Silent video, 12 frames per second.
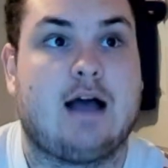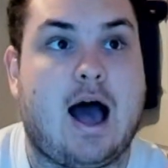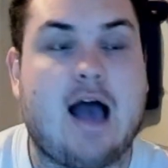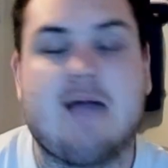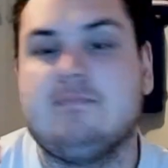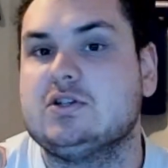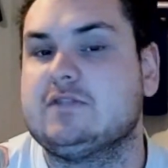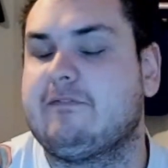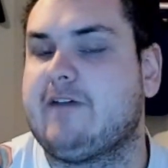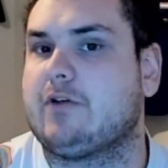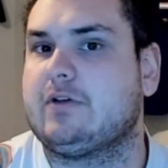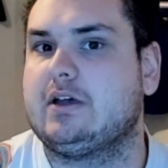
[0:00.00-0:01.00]
I'm just
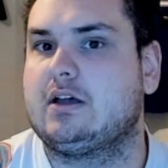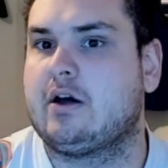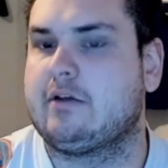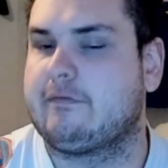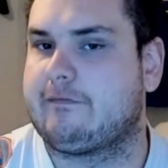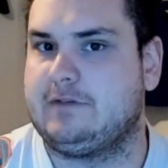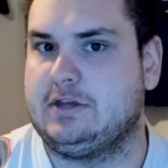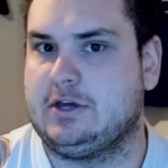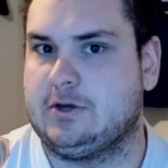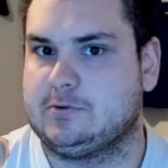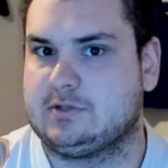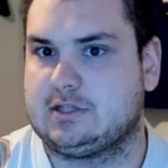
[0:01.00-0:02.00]
very
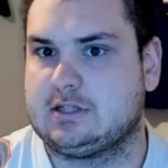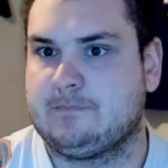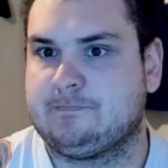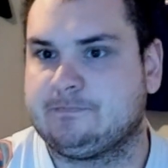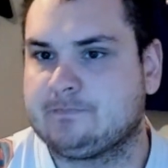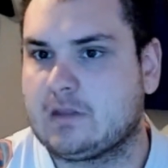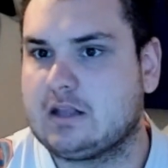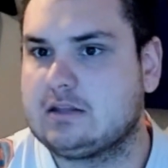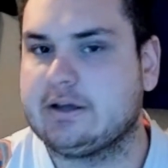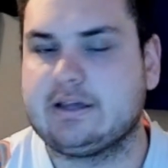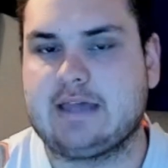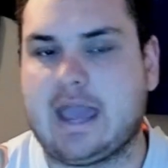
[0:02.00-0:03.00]
confused.
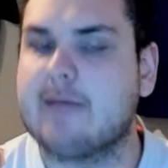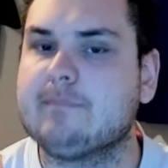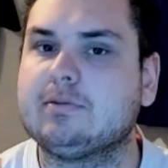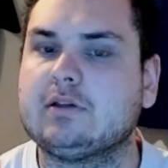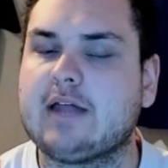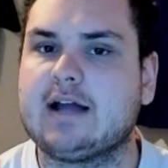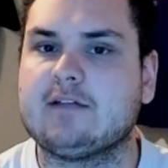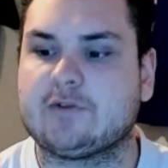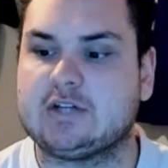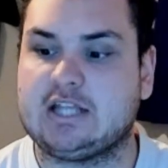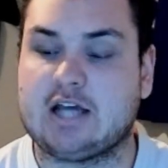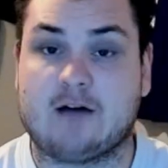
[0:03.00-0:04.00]
The game plan
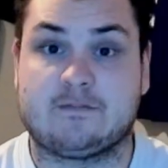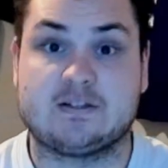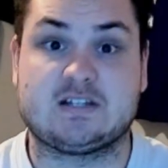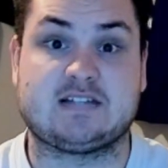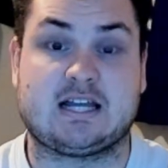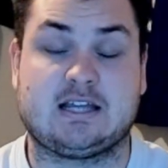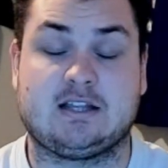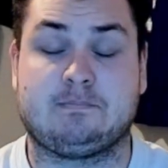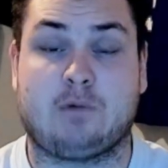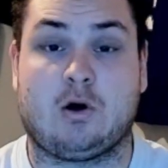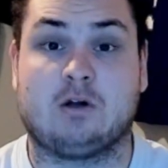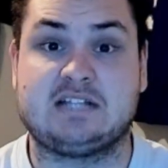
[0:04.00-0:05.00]
for the offensive side of the
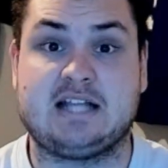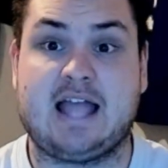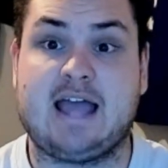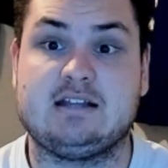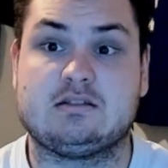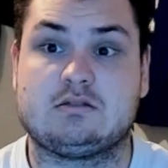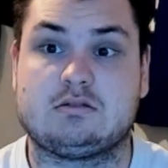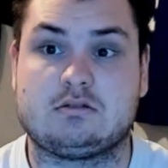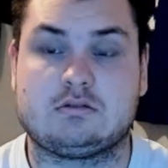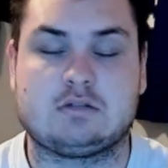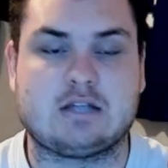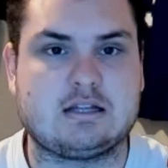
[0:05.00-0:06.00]
ball today
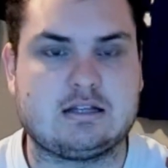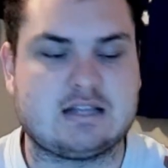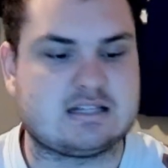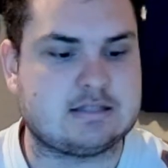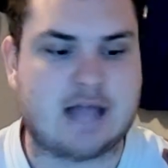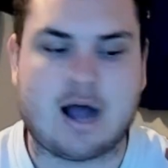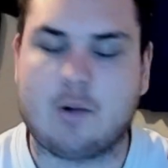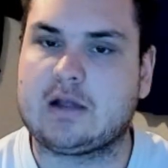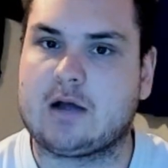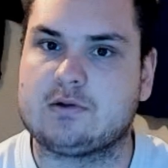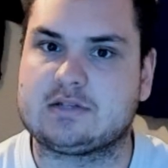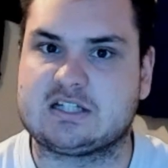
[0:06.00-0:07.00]
is not what
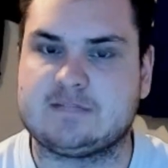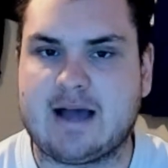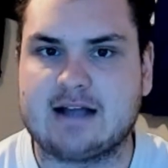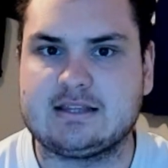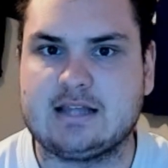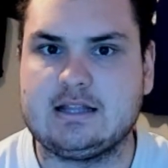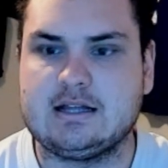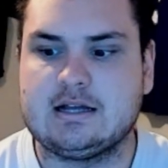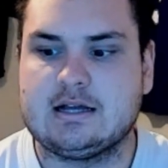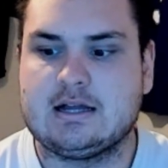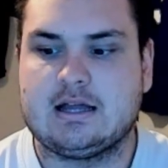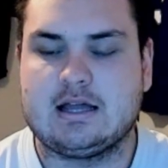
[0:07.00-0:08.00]
I was expecting.
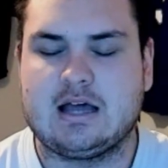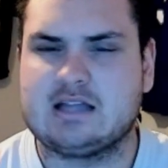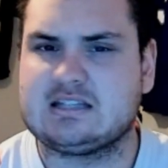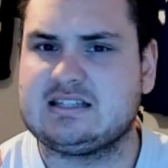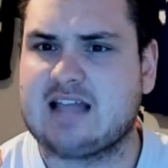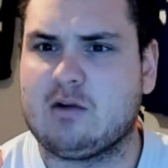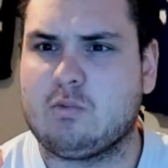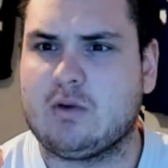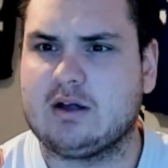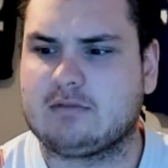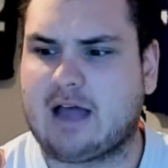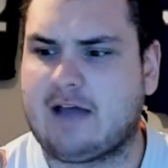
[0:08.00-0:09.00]
Is not
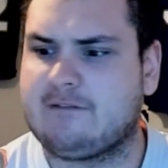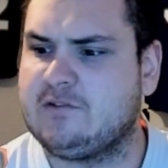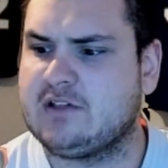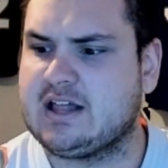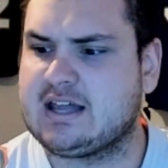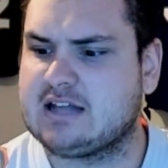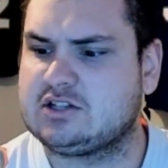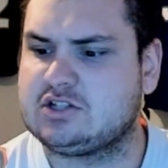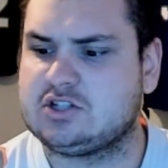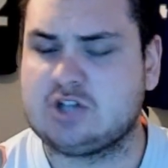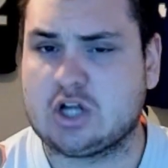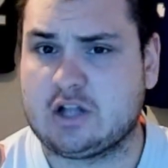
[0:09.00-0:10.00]
what I feel like it
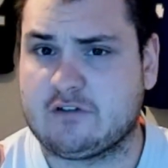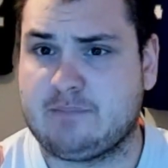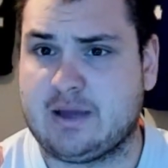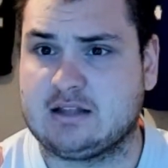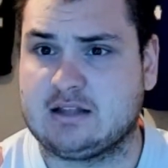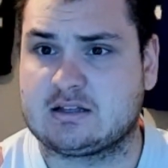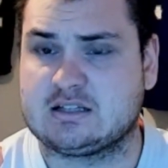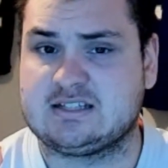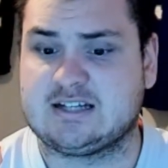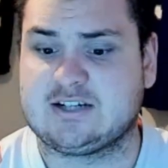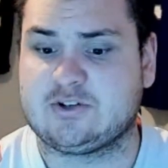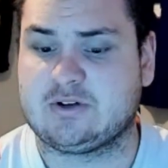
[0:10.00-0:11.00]
should have been
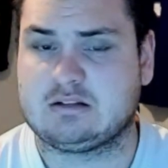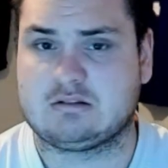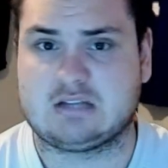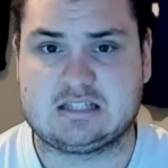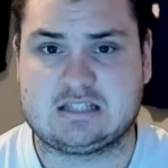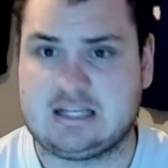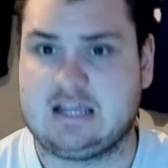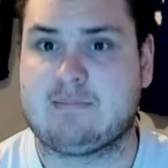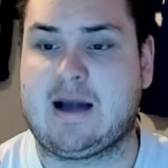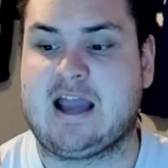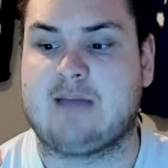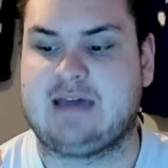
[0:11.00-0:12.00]
considering the team
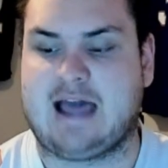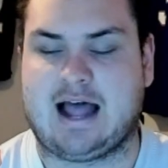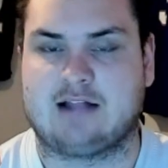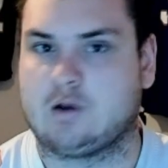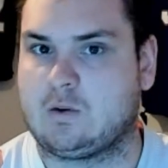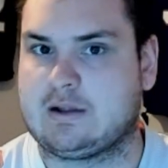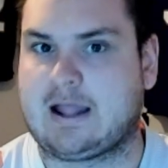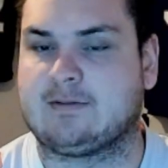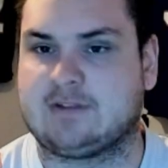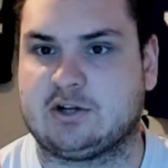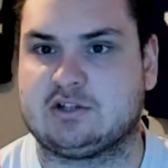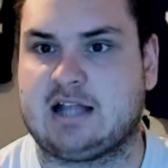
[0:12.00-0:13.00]
Miami had going
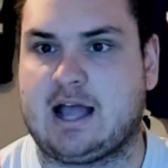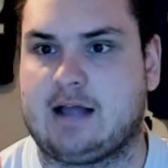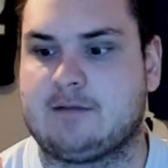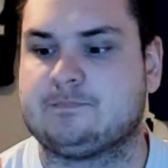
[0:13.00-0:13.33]
out there today.